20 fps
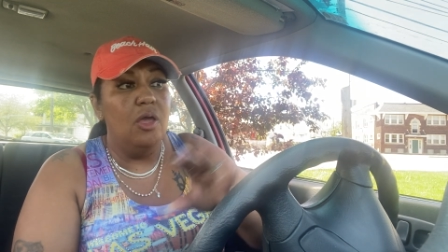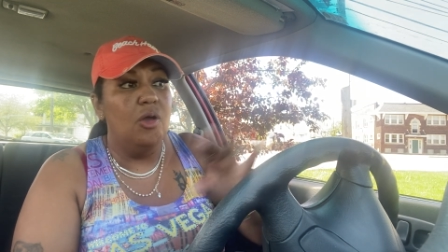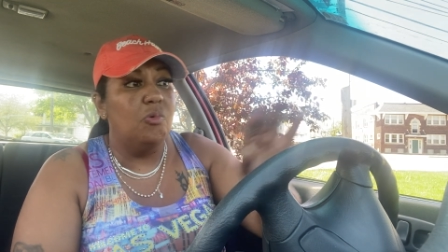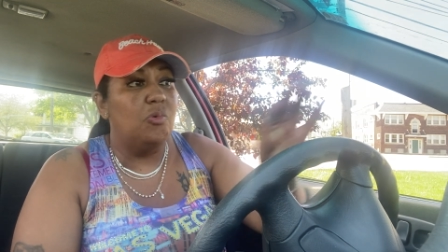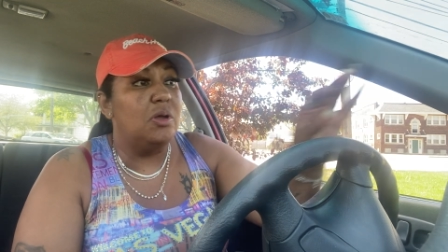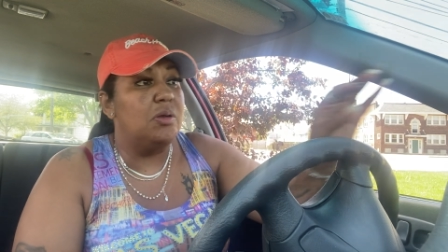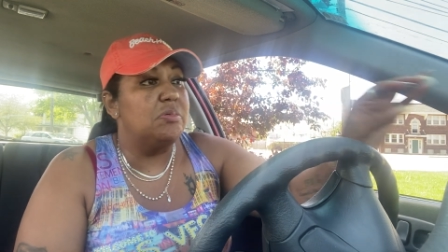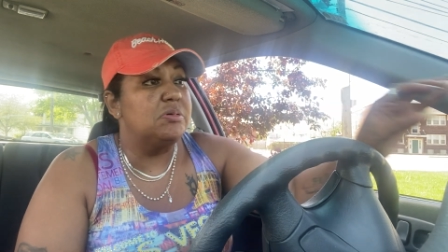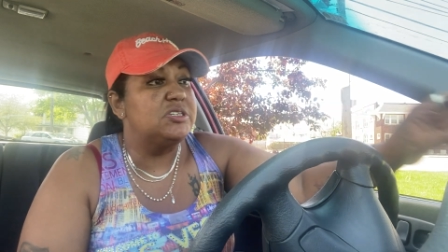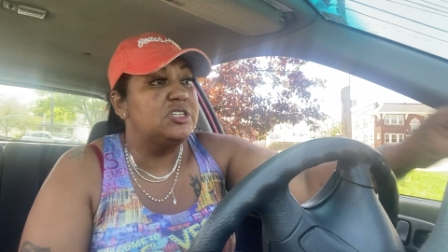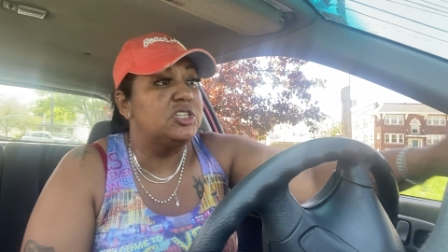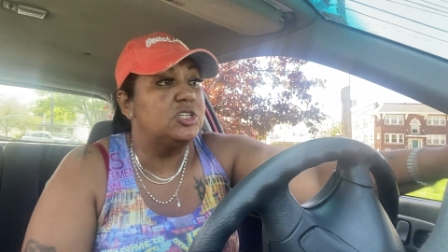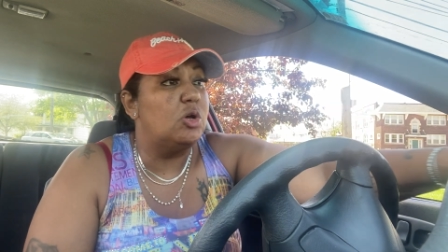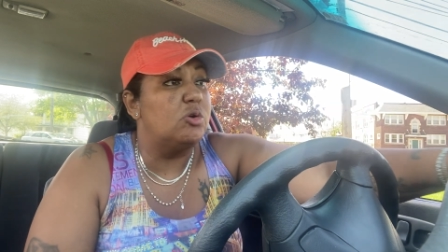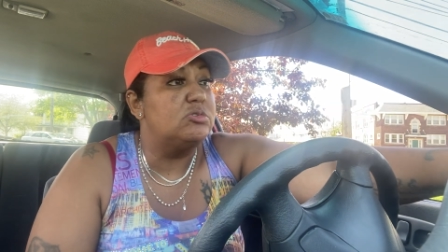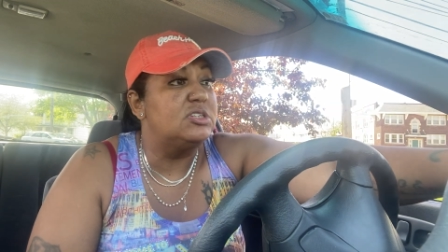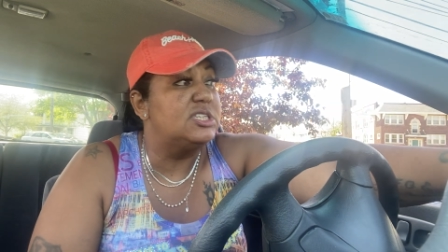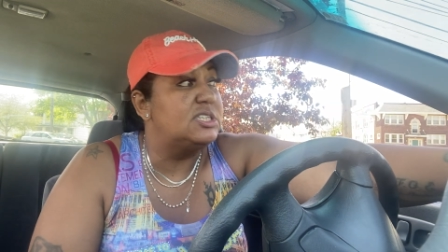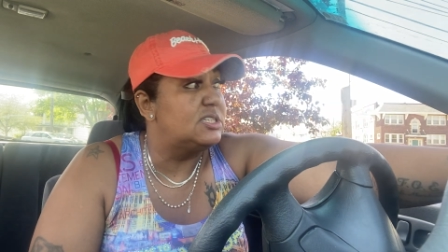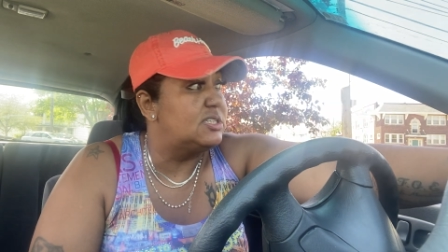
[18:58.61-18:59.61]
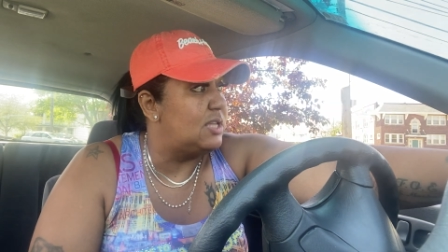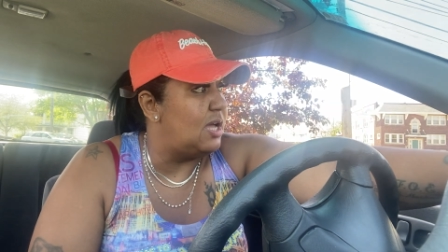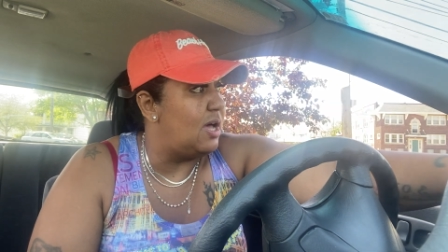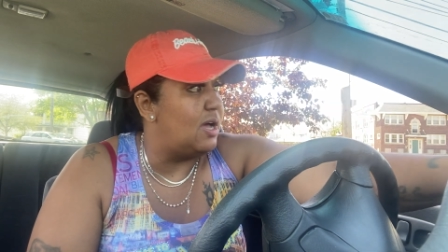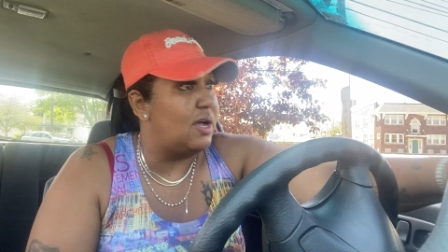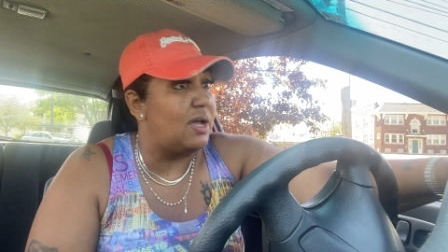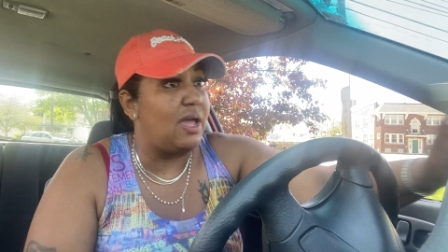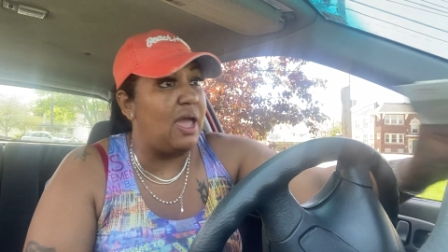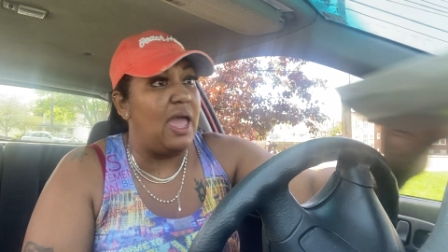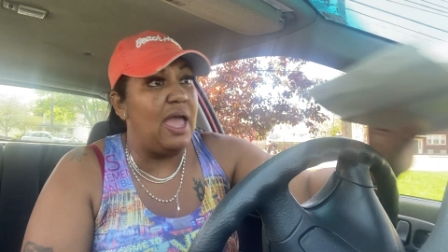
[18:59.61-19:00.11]
We were so
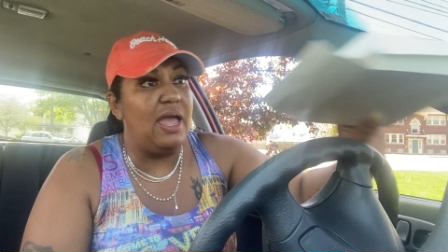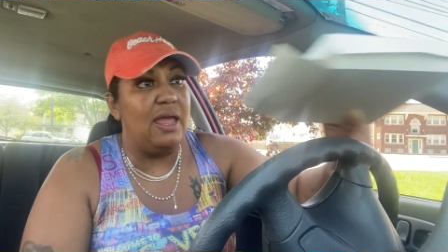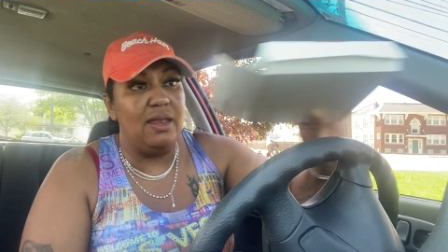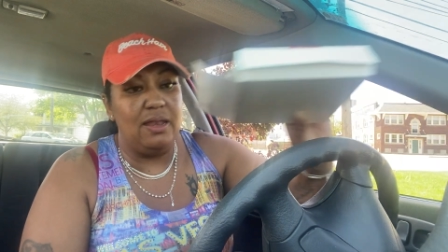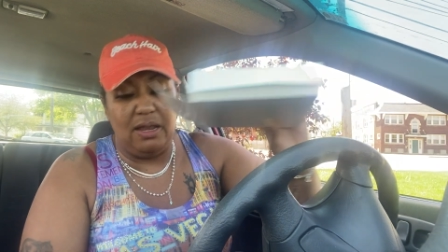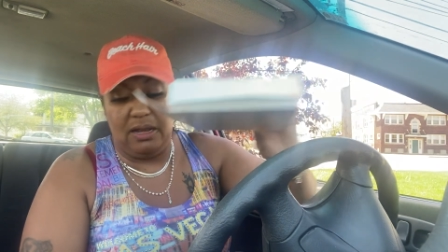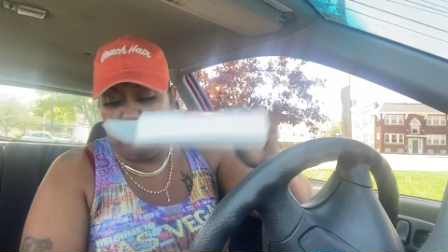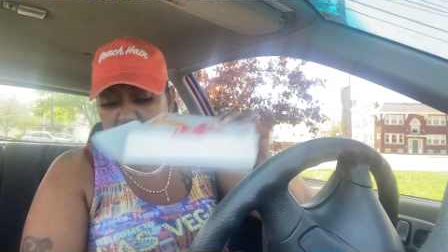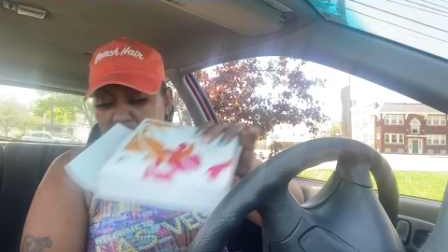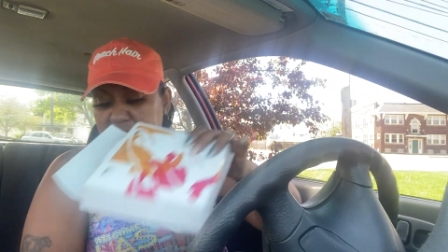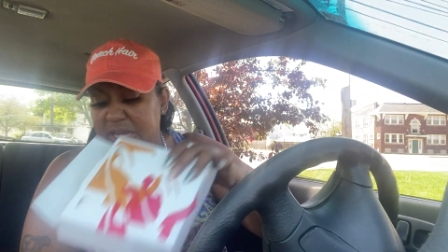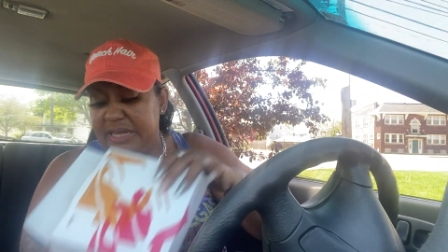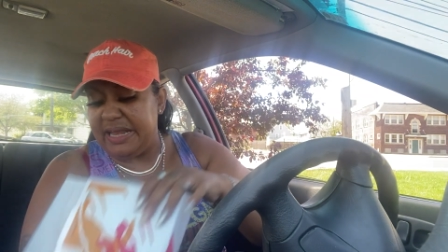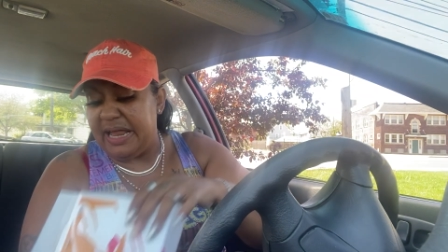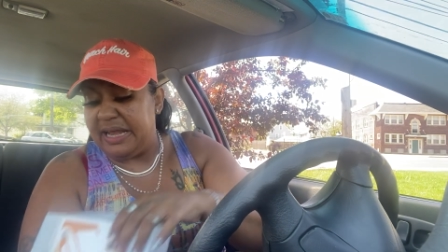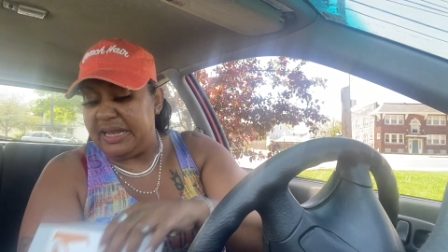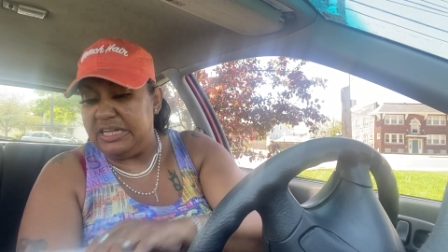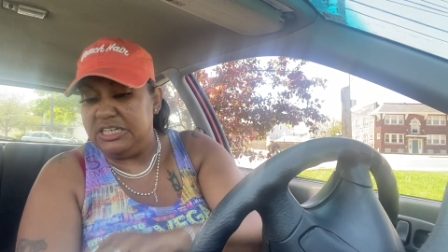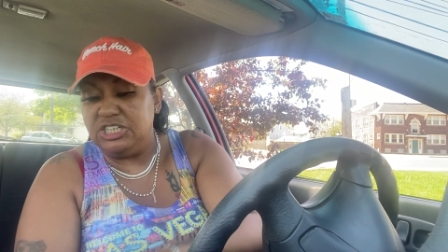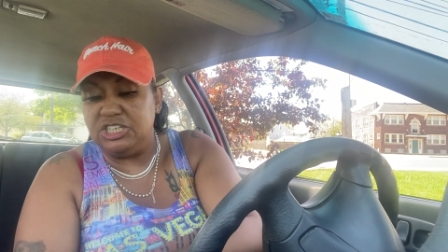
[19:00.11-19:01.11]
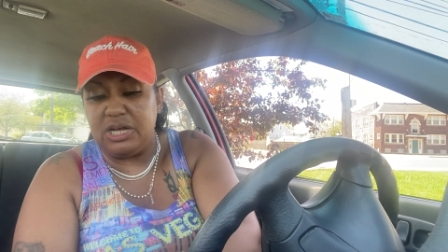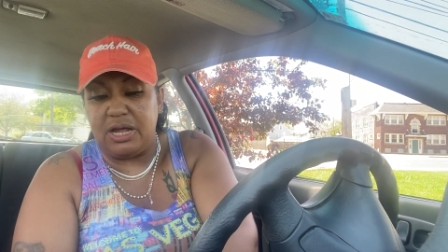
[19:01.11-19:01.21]
stuck and looking at each